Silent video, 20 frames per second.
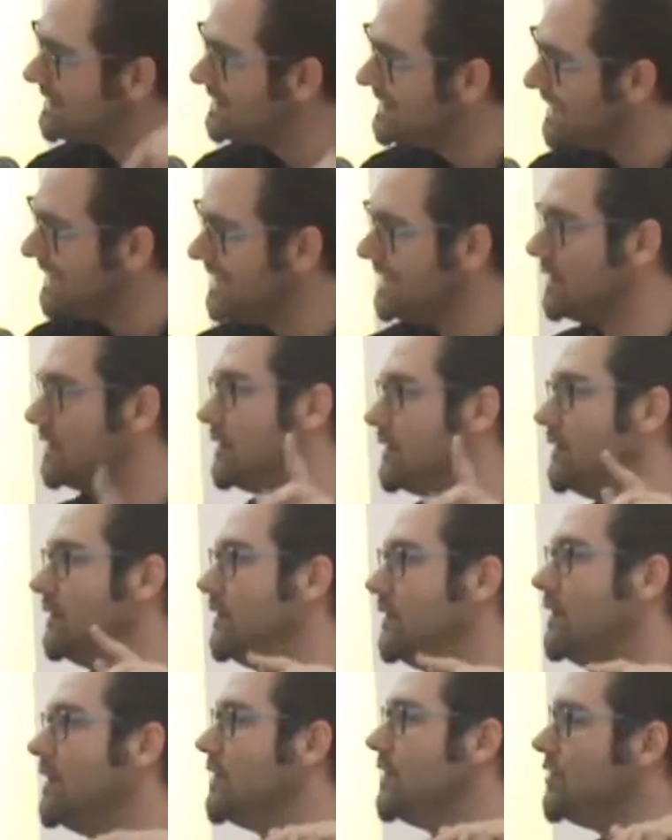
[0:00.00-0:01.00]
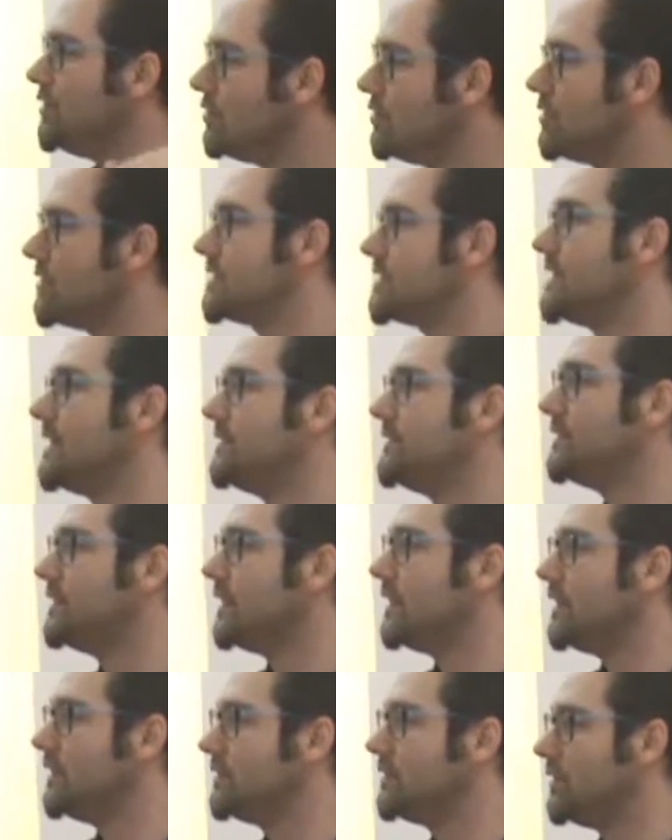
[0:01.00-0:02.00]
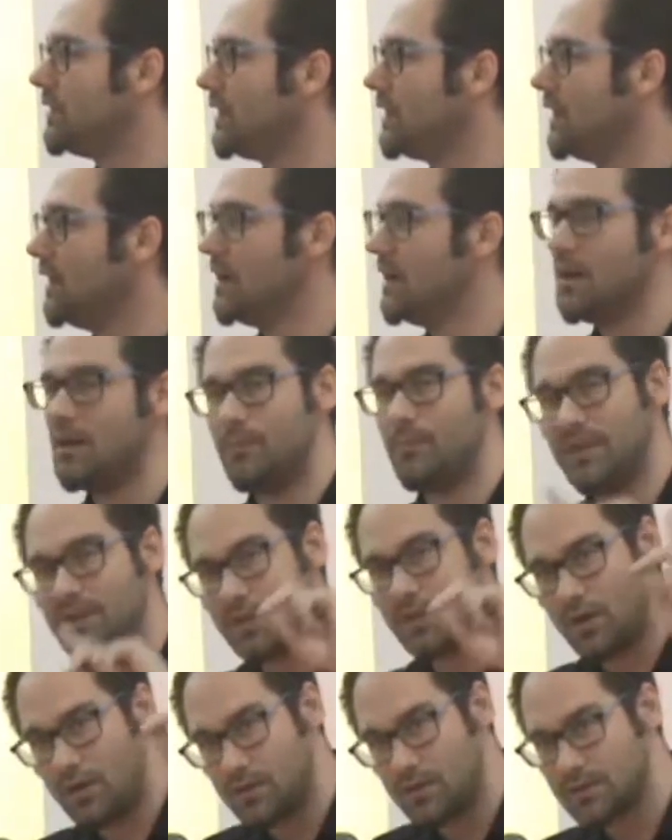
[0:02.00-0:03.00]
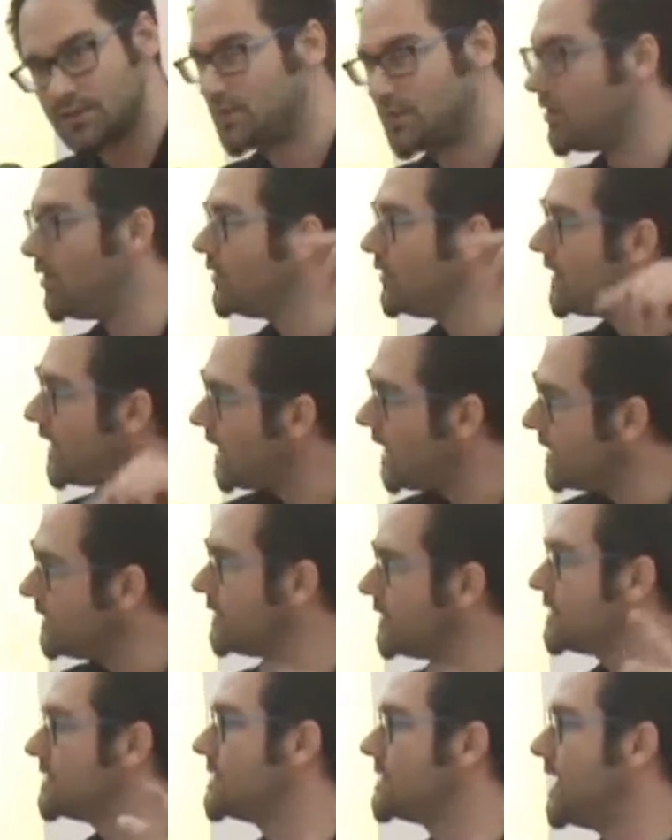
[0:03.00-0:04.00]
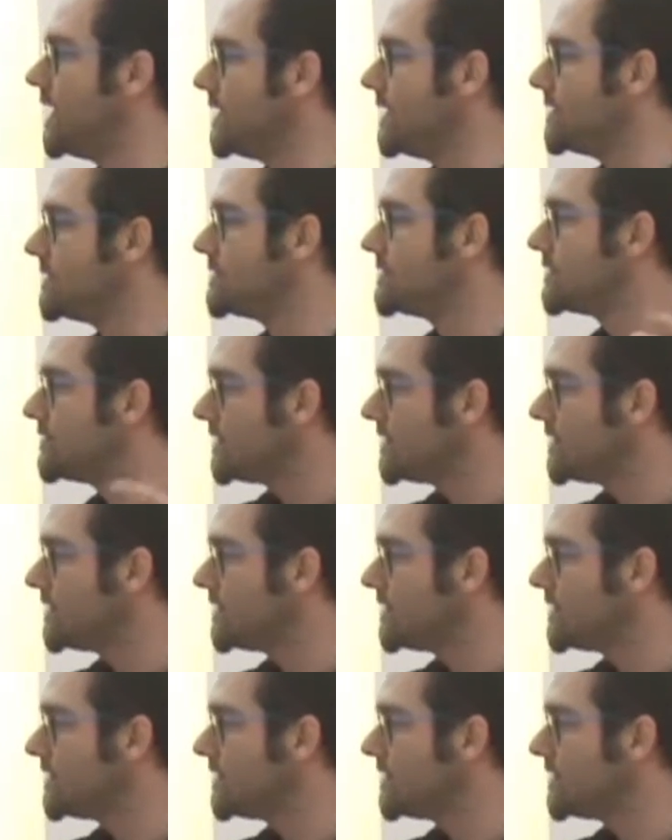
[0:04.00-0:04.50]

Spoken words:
within Yugoslav territory, but also on other side.